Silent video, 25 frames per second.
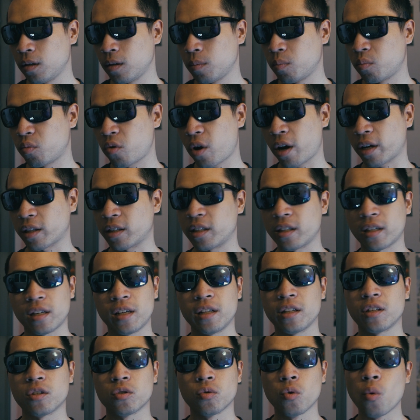
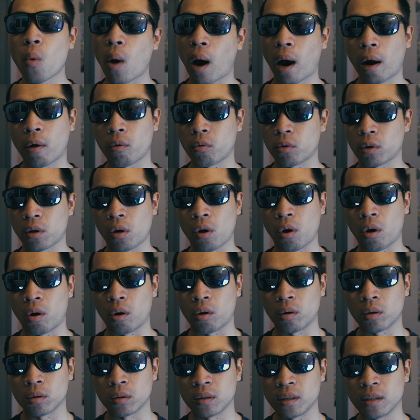practically 2 hours
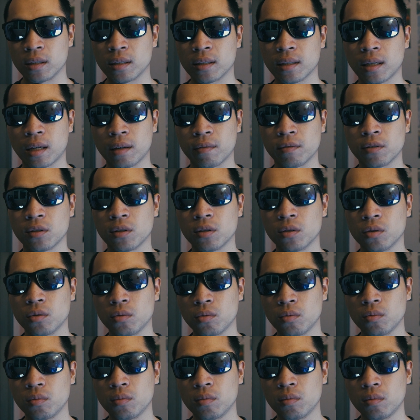long this
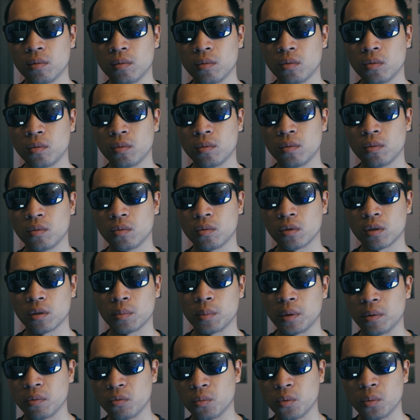afternoon, with
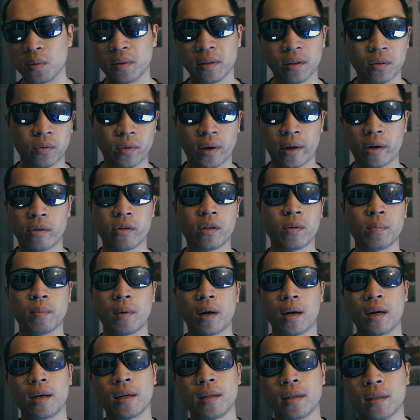me moving around in
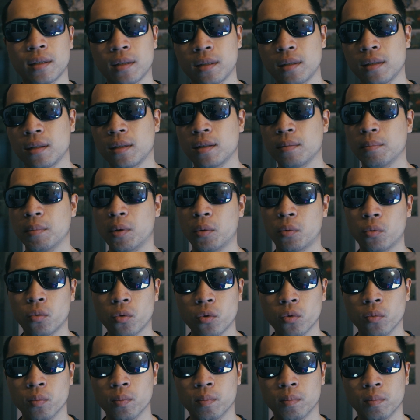my
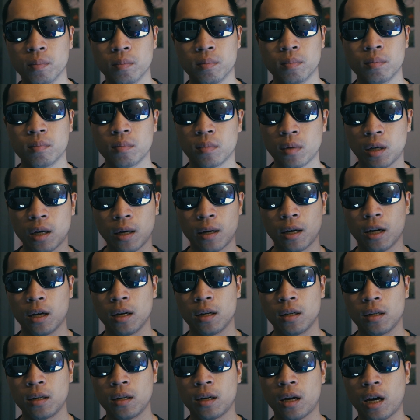room.
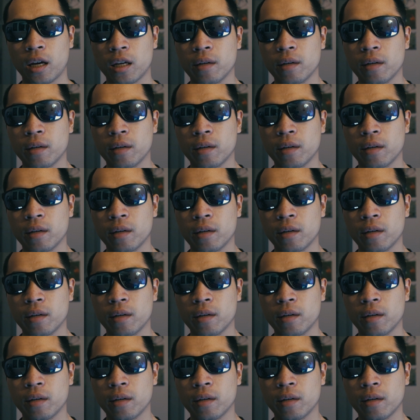I